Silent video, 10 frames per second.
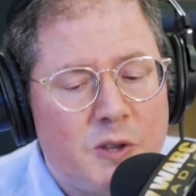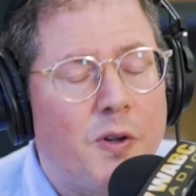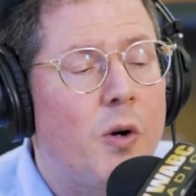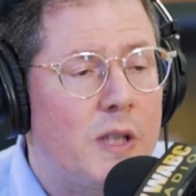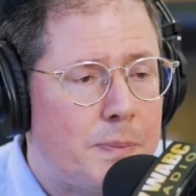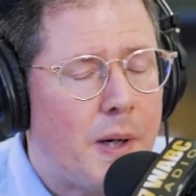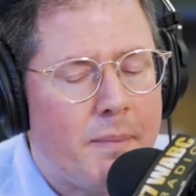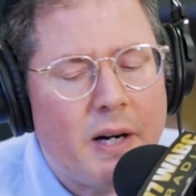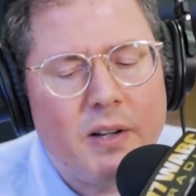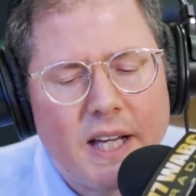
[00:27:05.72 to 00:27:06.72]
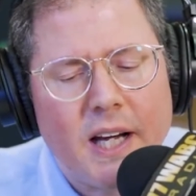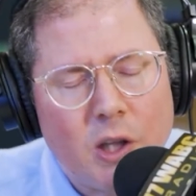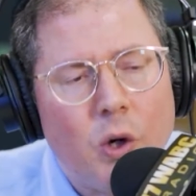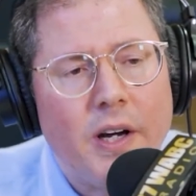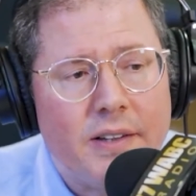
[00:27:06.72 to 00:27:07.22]
which focused primarily on
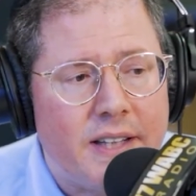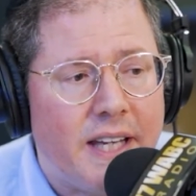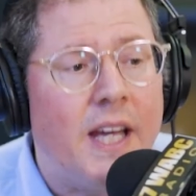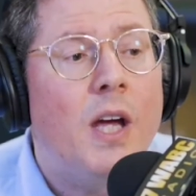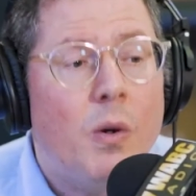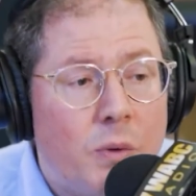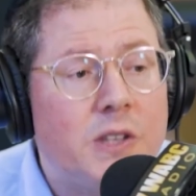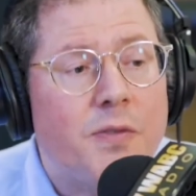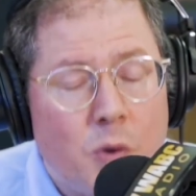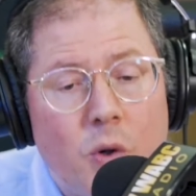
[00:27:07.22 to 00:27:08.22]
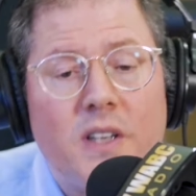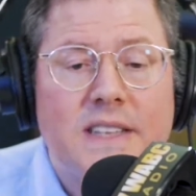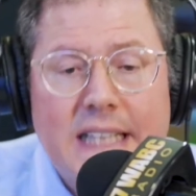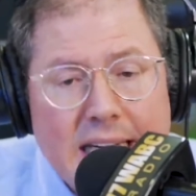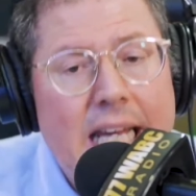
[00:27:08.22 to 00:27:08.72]
loyalty, which of
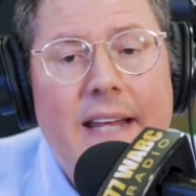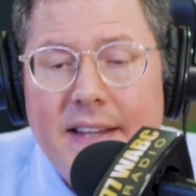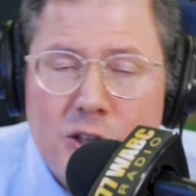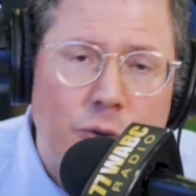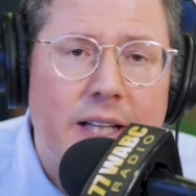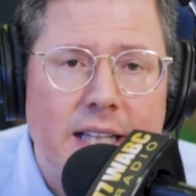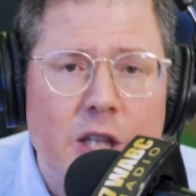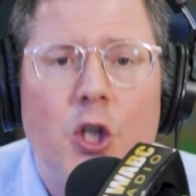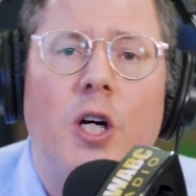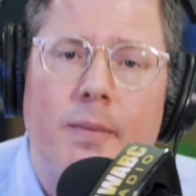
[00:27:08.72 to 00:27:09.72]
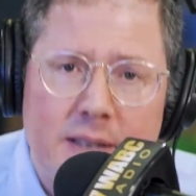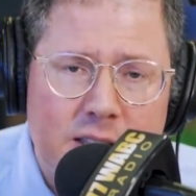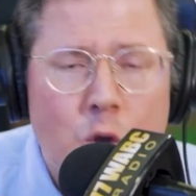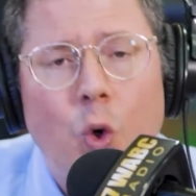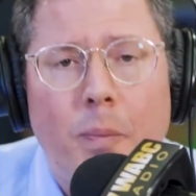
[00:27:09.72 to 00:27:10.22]
course today the trending term
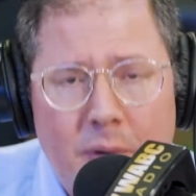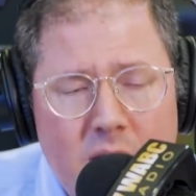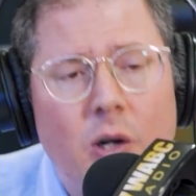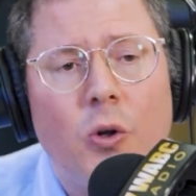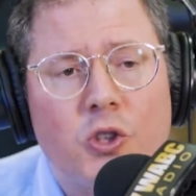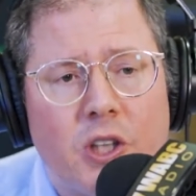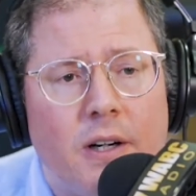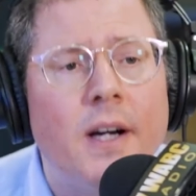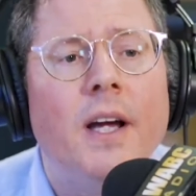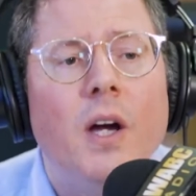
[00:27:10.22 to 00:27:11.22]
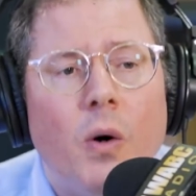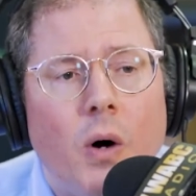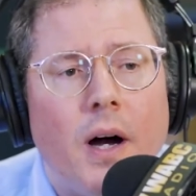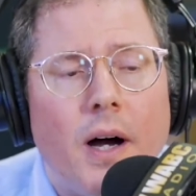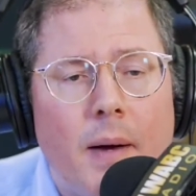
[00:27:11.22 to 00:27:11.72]
is corporate culture,
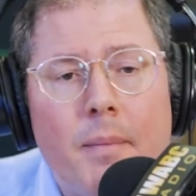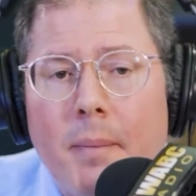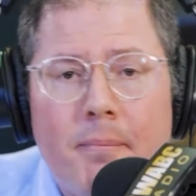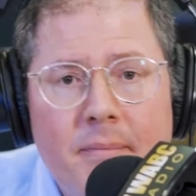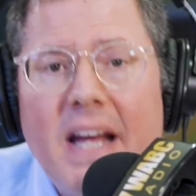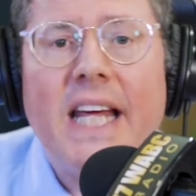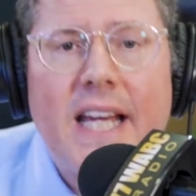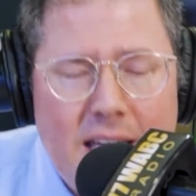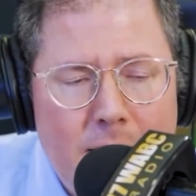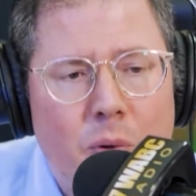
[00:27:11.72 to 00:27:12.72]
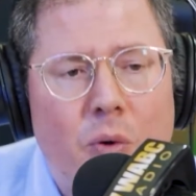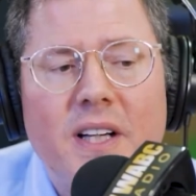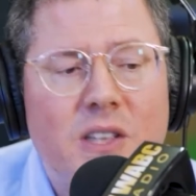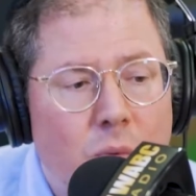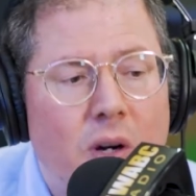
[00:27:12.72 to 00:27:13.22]
uh, many key
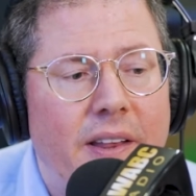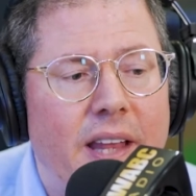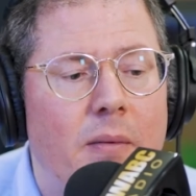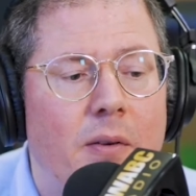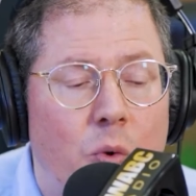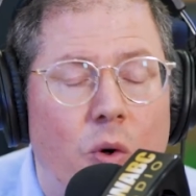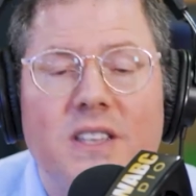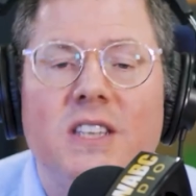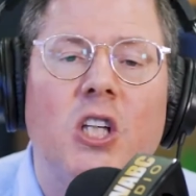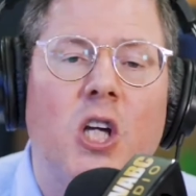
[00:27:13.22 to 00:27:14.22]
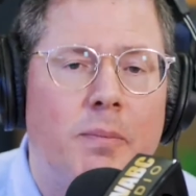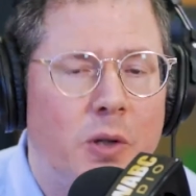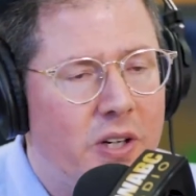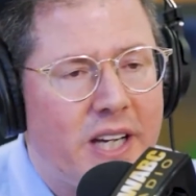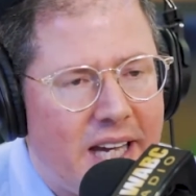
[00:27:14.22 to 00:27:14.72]
points. One of them, of course, is to
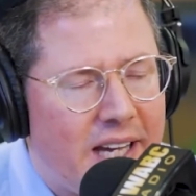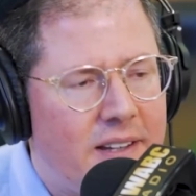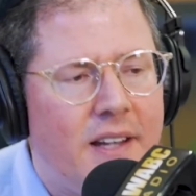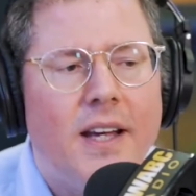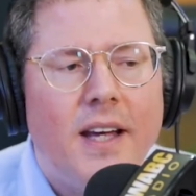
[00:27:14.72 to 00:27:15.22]
communicate.